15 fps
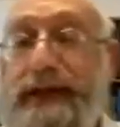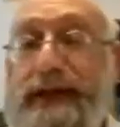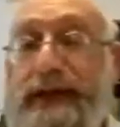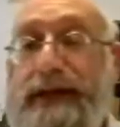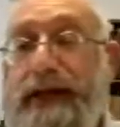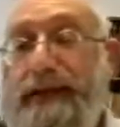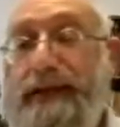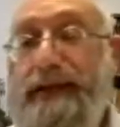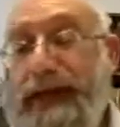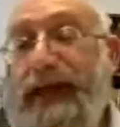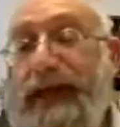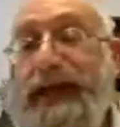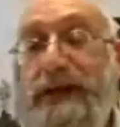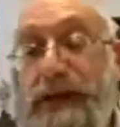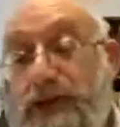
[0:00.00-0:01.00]
And then,
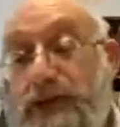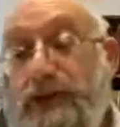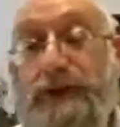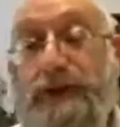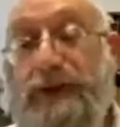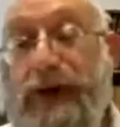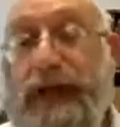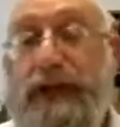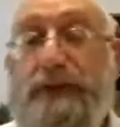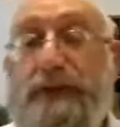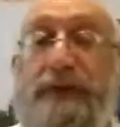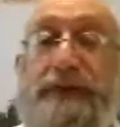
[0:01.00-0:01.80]
assuming you follow Rav